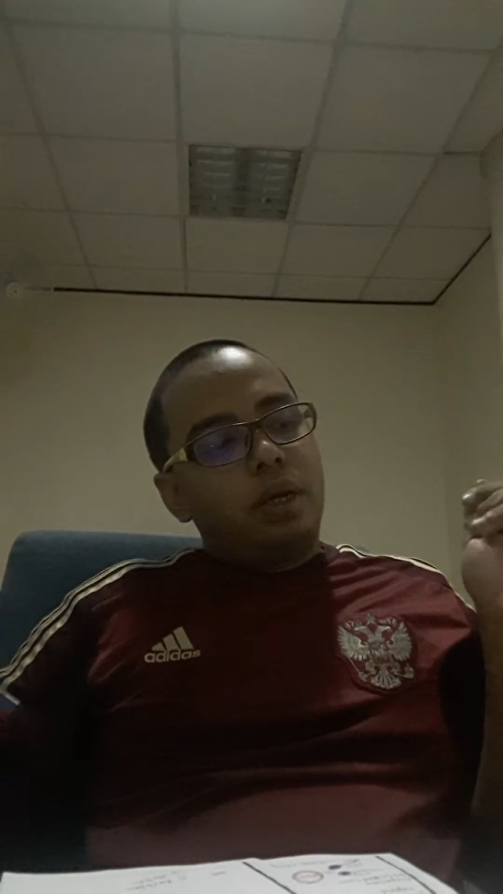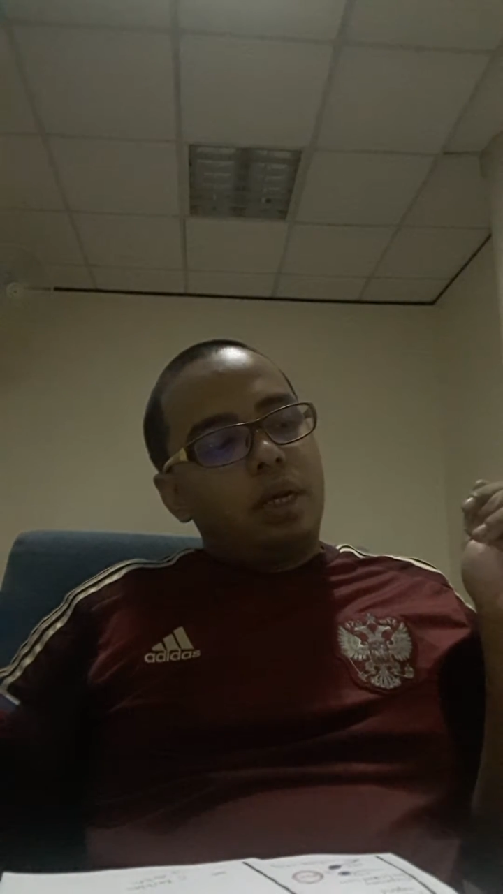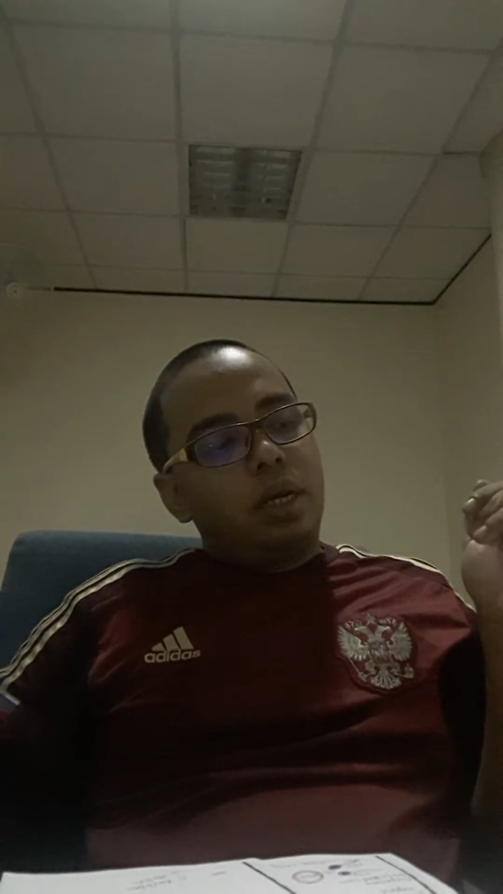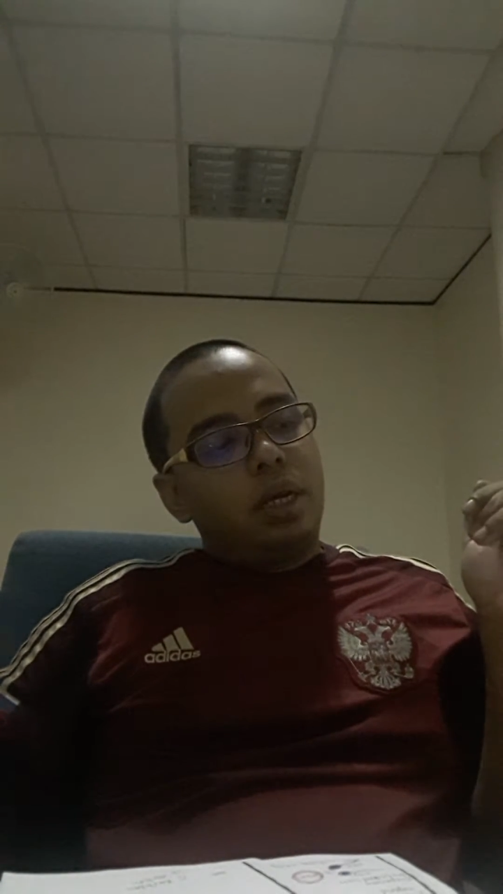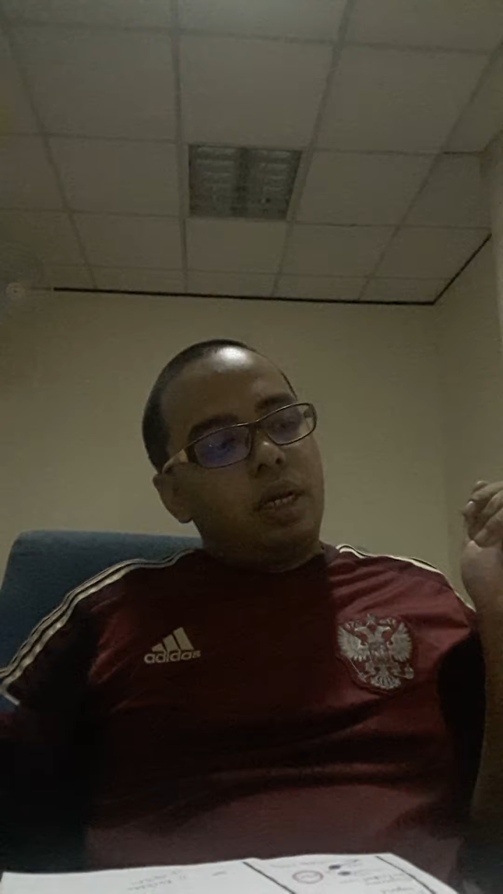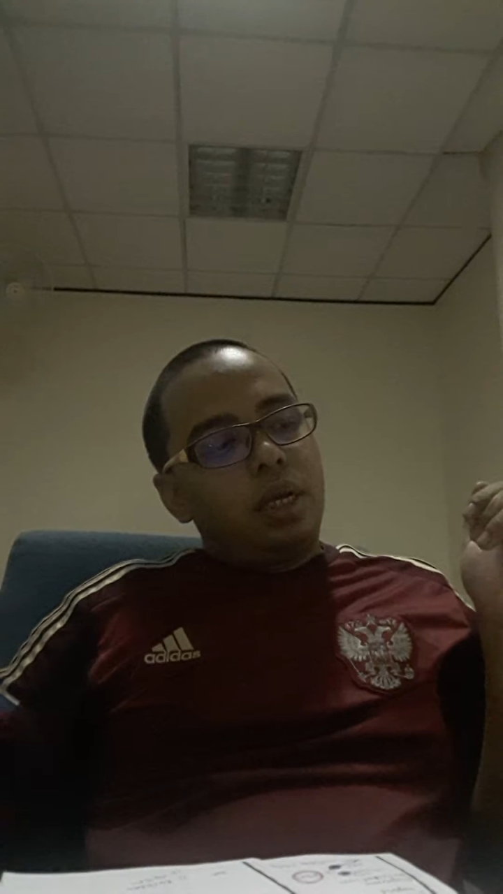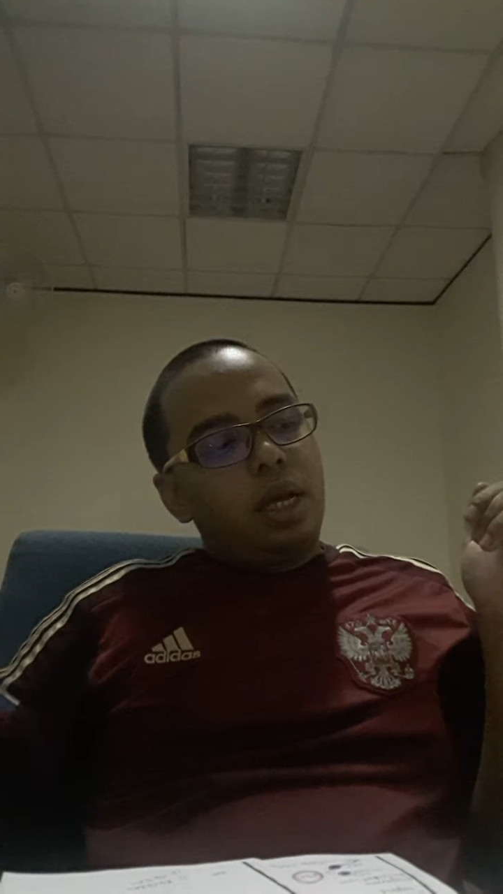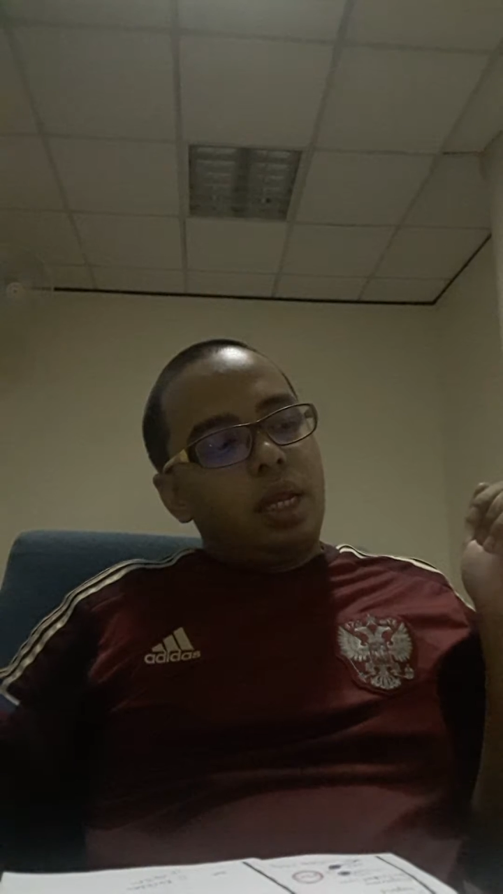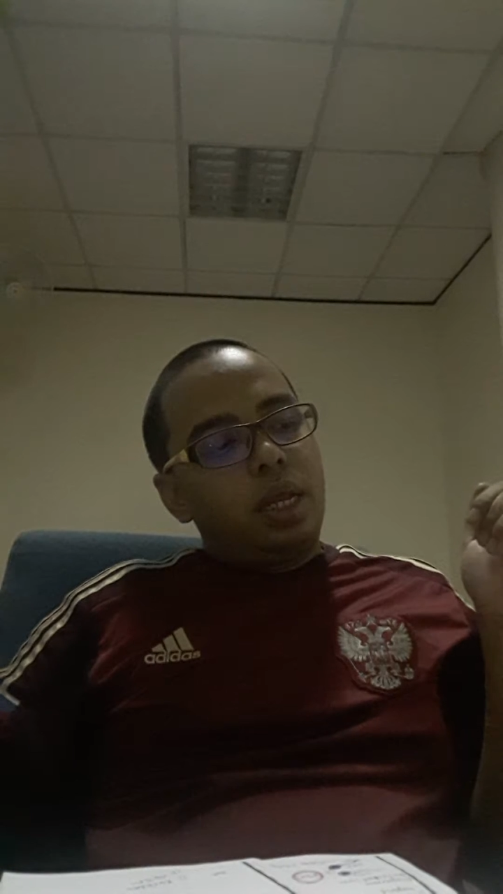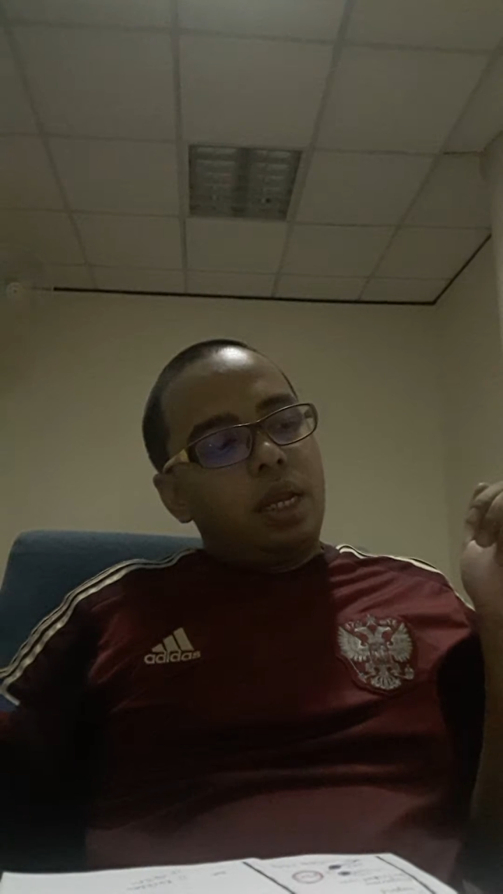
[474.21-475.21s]

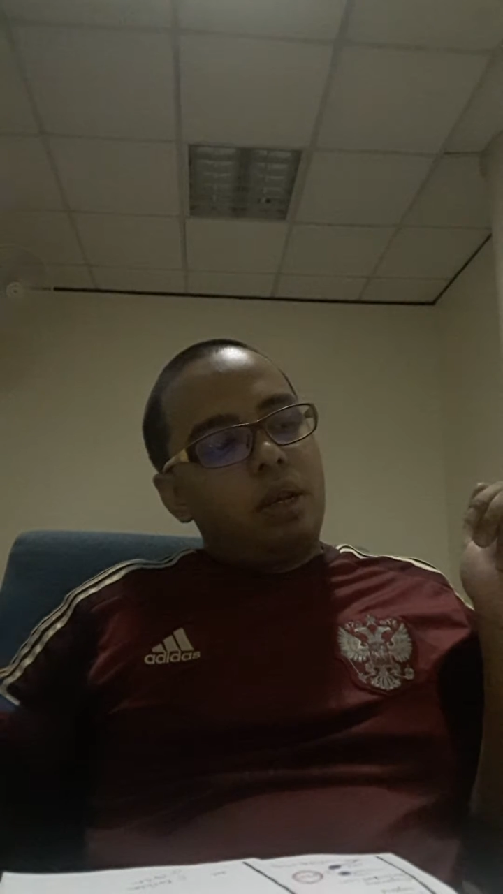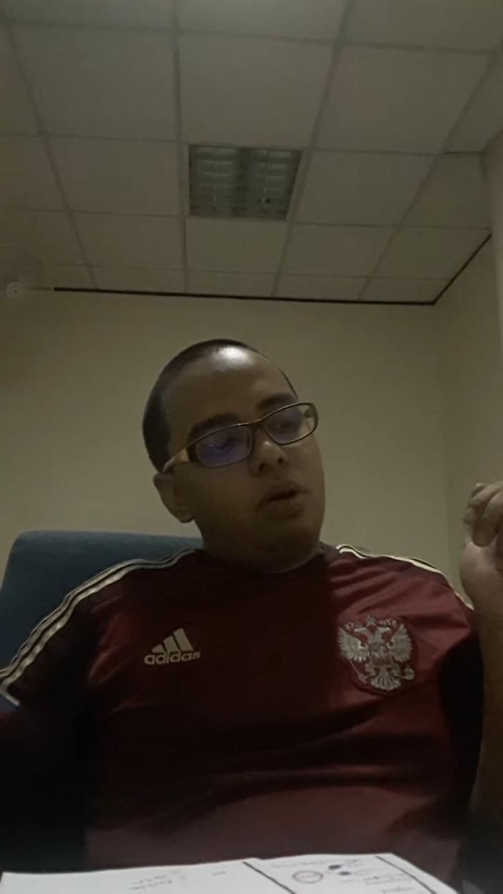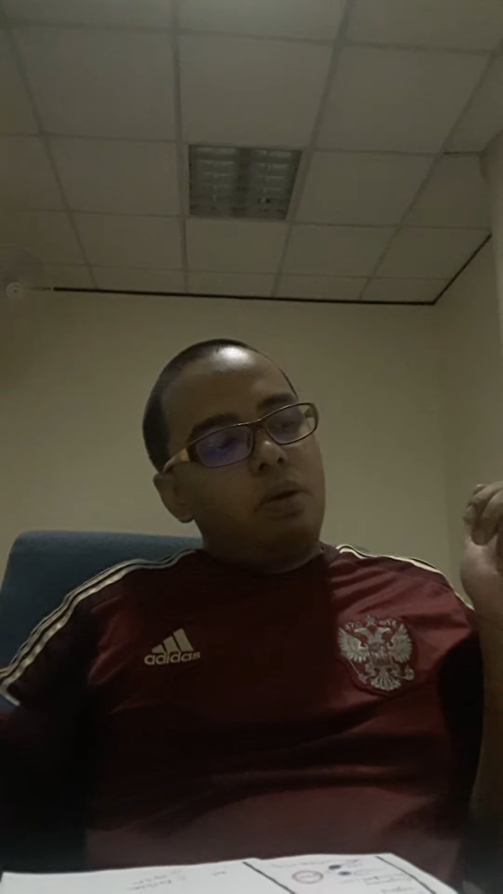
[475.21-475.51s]
And then